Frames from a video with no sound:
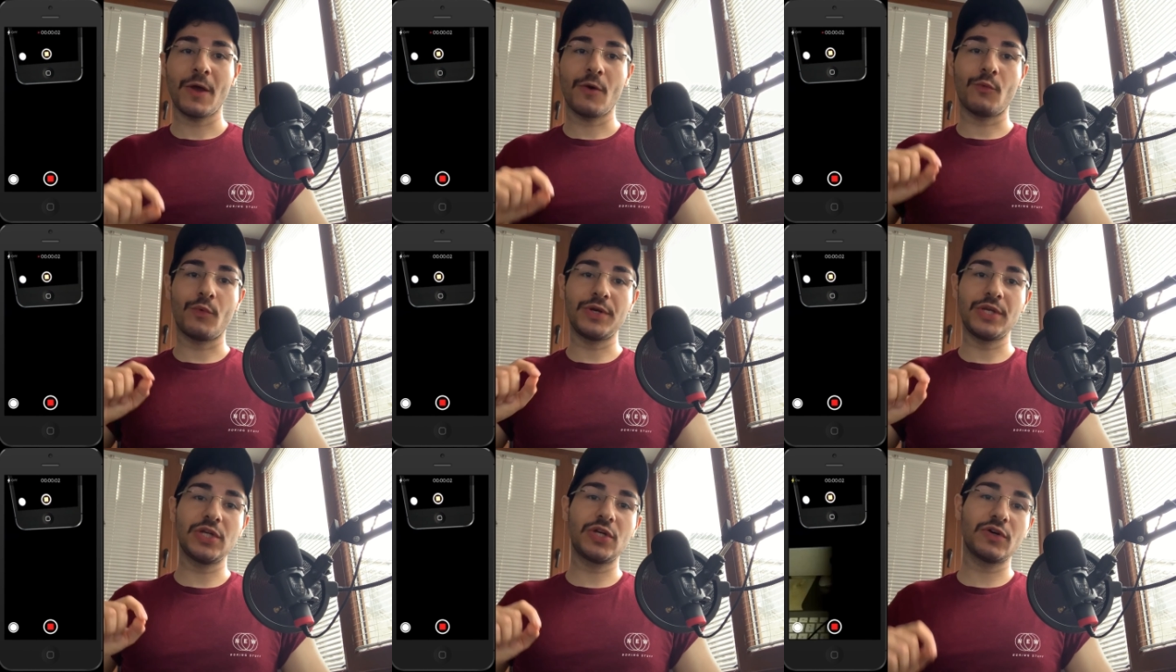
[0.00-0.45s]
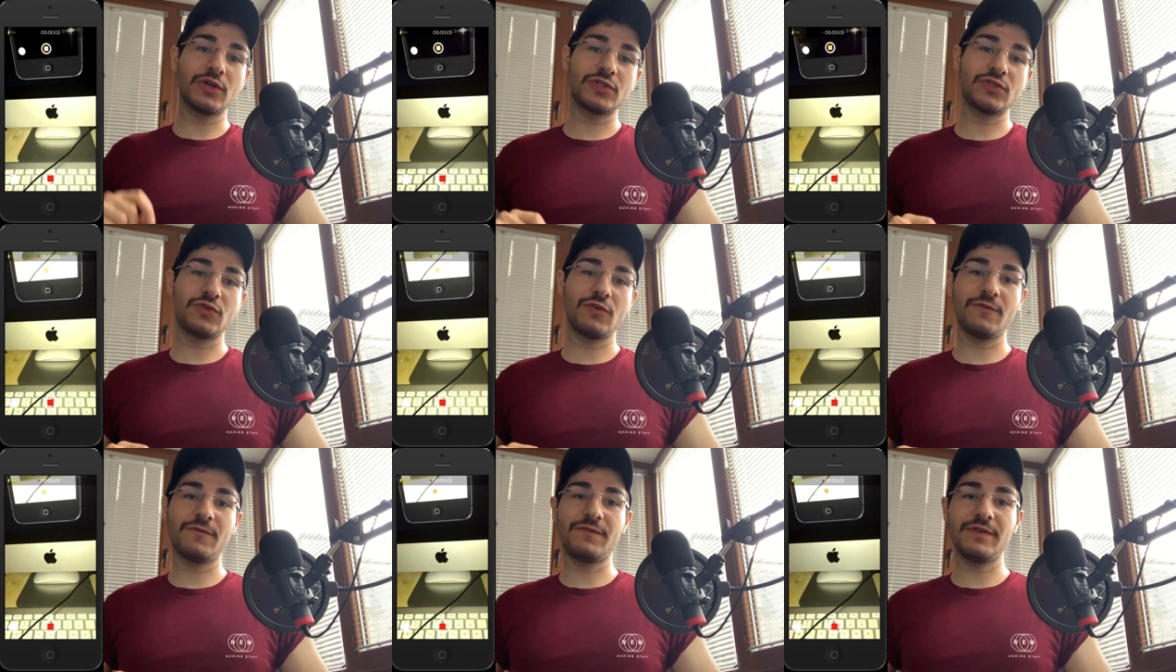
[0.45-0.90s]
When you go
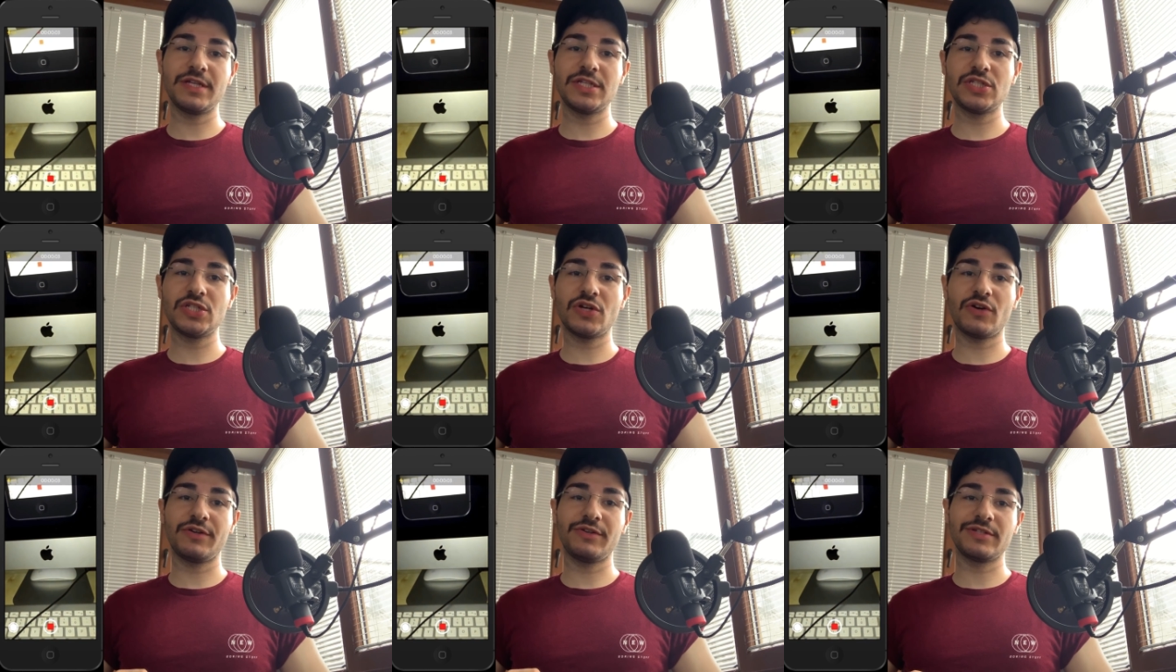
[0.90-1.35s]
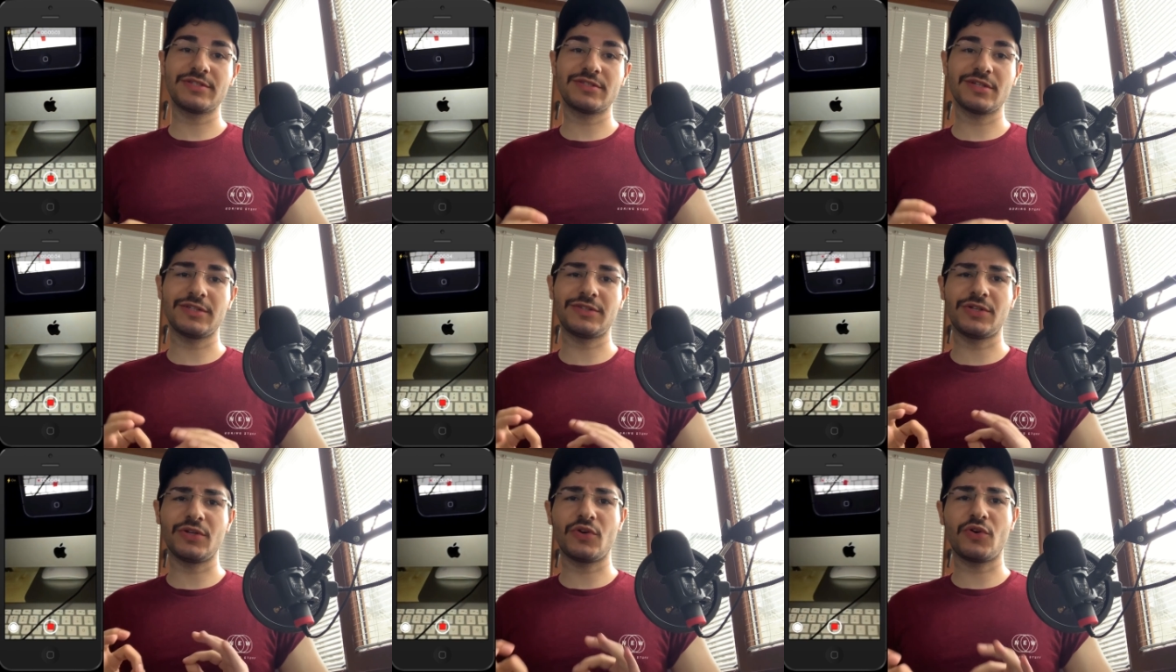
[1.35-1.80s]
to your video and you
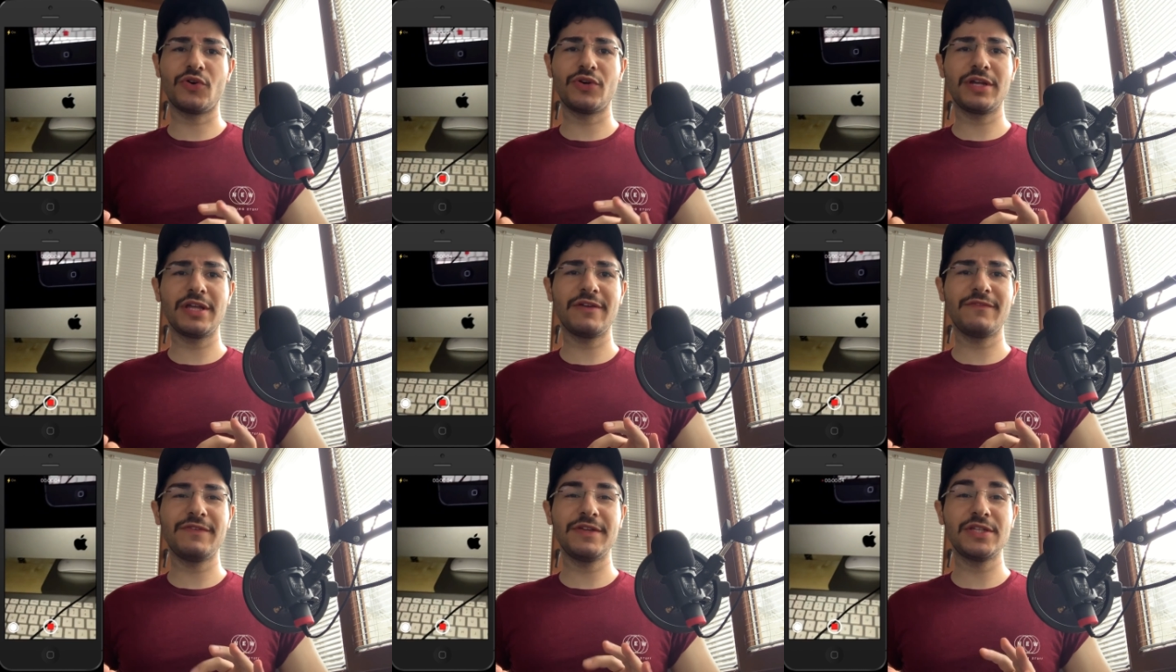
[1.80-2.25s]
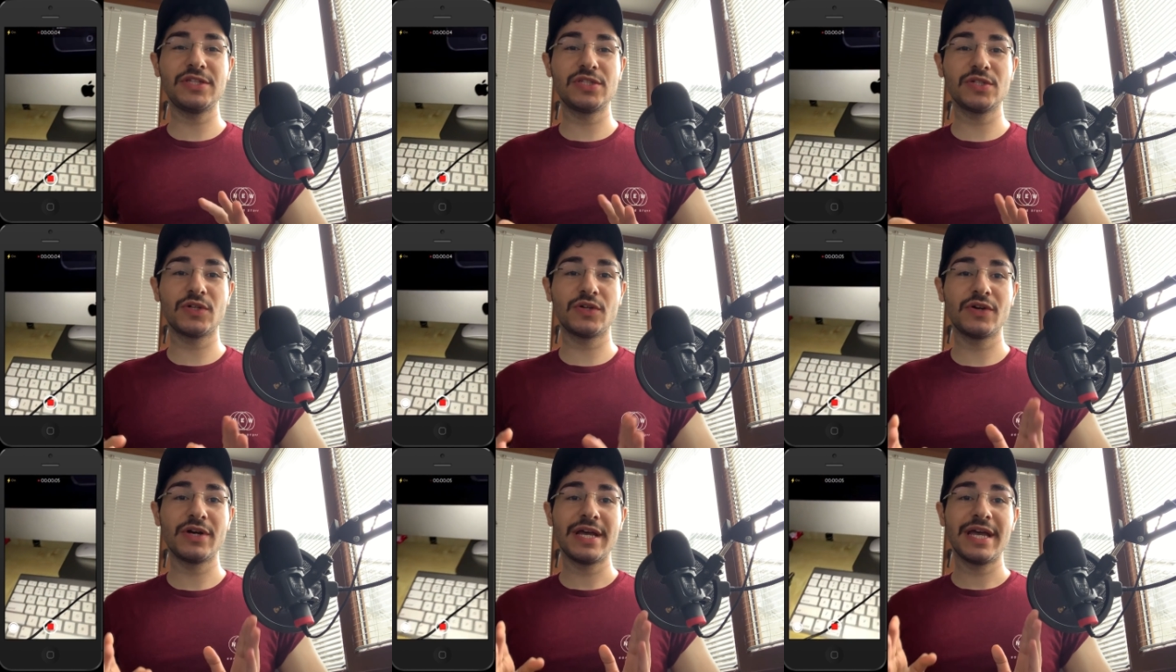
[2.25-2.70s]
start recording a
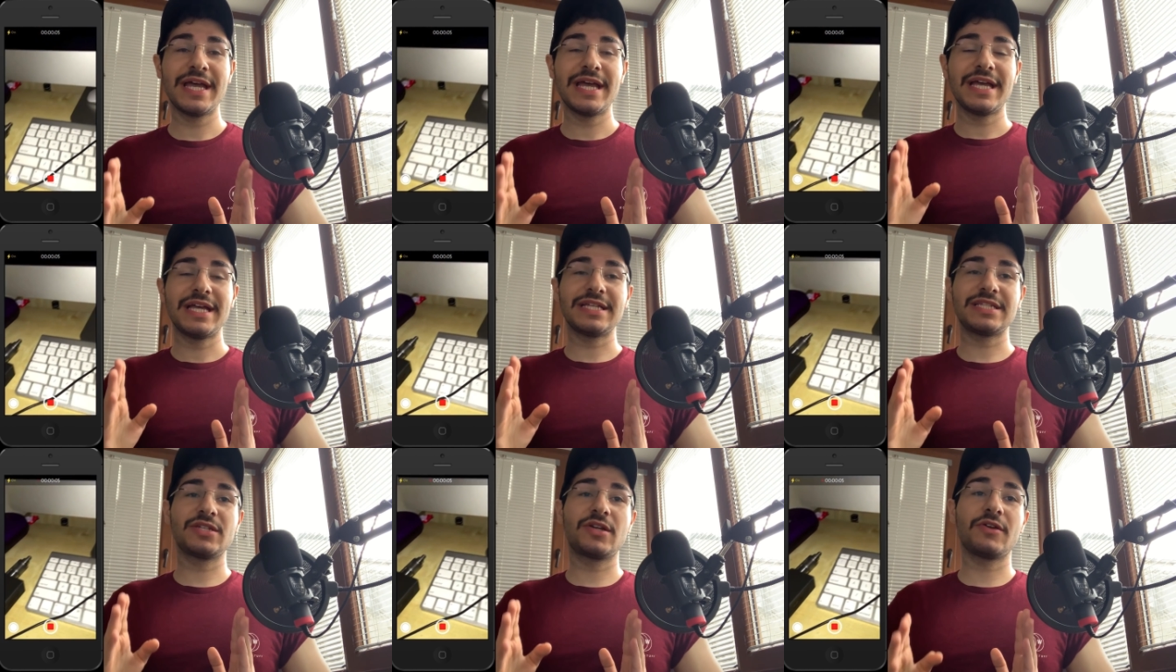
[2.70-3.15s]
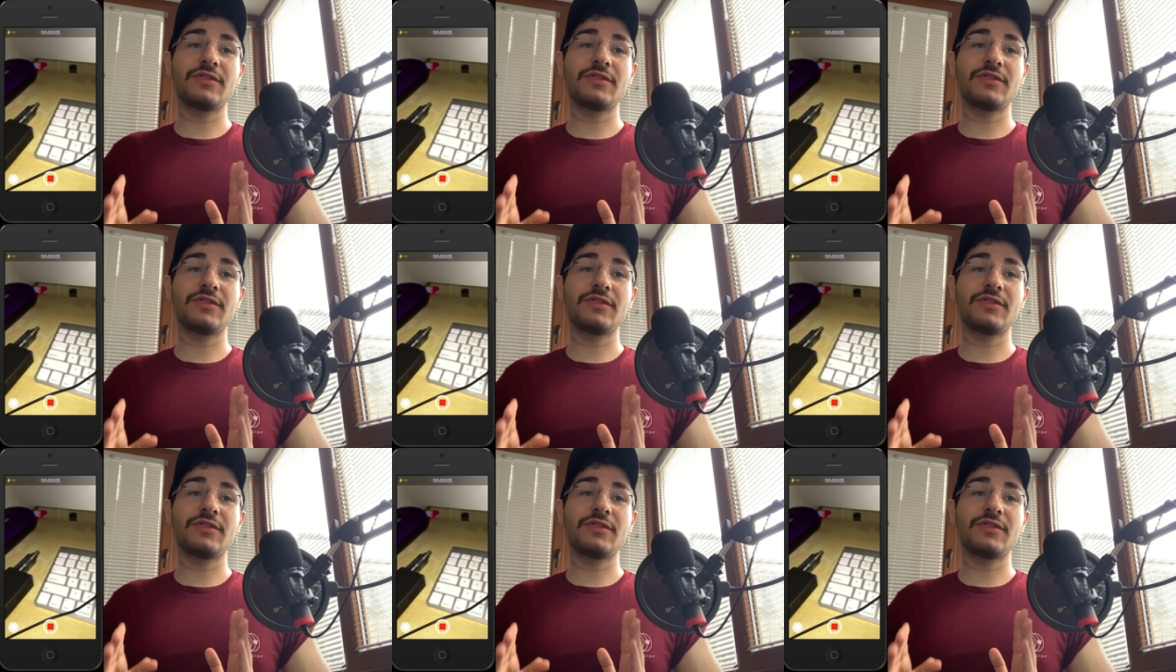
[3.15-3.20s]
video, it's